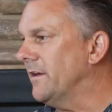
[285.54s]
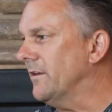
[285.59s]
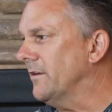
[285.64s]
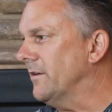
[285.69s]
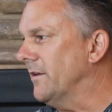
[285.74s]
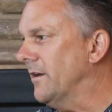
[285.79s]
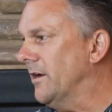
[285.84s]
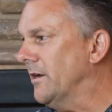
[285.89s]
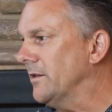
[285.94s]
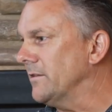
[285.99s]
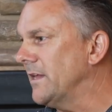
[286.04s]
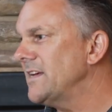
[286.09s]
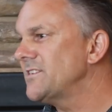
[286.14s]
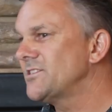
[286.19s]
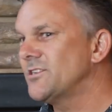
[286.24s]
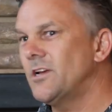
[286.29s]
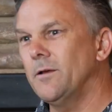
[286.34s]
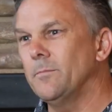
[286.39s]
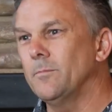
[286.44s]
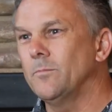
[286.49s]
And
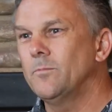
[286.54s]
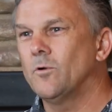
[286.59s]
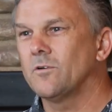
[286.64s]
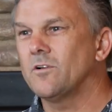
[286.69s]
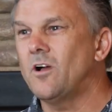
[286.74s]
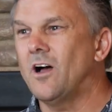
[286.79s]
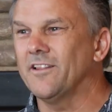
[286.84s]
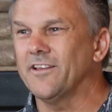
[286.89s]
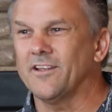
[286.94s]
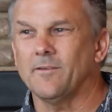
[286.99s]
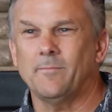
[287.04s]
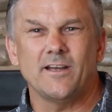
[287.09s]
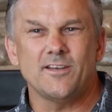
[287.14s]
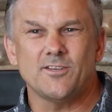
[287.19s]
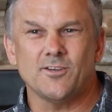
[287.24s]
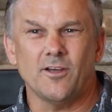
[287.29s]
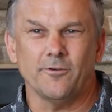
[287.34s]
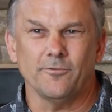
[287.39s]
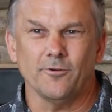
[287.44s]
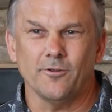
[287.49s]
last time, a colleague of
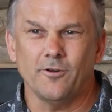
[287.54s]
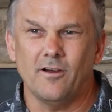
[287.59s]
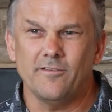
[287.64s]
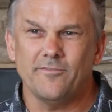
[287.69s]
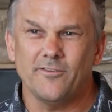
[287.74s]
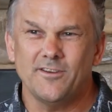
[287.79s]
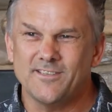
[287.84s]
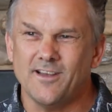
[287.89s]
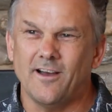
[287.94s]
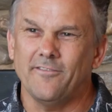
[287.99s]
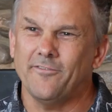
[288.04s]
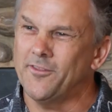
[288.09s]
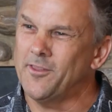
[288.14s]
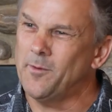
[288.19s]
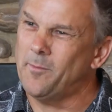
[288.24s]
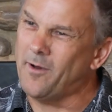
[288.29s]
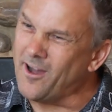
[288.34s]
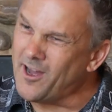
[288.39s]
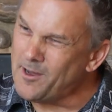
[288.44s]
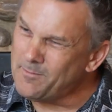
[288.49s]
mine, John Rudolph, he's off in
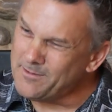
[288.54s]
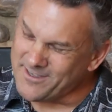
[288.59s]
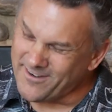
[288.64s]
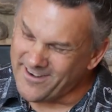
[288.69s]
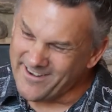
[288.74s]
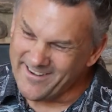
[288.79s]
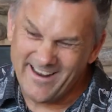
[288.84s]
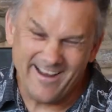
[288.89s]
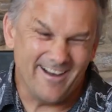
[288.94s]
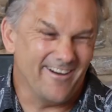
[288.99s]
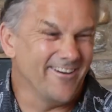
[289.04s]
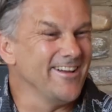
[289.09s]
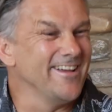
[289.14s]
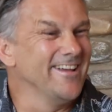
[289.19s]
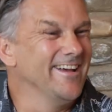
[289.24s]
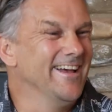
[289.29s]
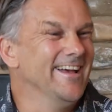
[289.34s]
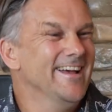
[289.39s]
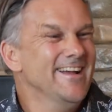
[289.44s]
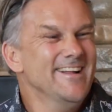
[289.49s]
the Bahamas right now,
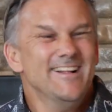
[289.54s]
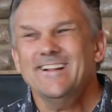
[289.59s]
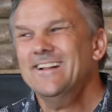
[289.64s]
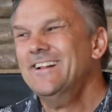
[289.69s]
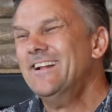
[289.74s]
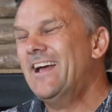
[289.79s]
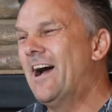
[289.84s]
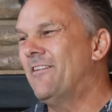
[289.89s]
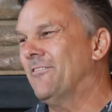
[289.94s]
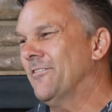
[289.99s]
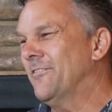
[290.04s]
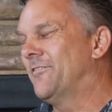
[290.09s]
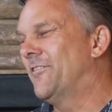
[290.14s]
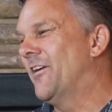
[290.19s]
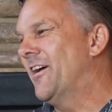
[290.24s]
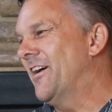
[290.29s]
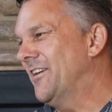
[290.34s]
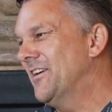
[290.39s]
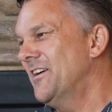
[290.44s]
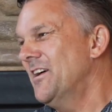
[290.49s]
having
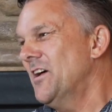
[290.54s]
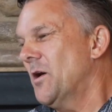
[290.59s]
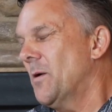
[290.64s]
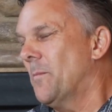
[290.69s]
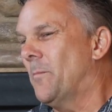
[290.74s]
fun.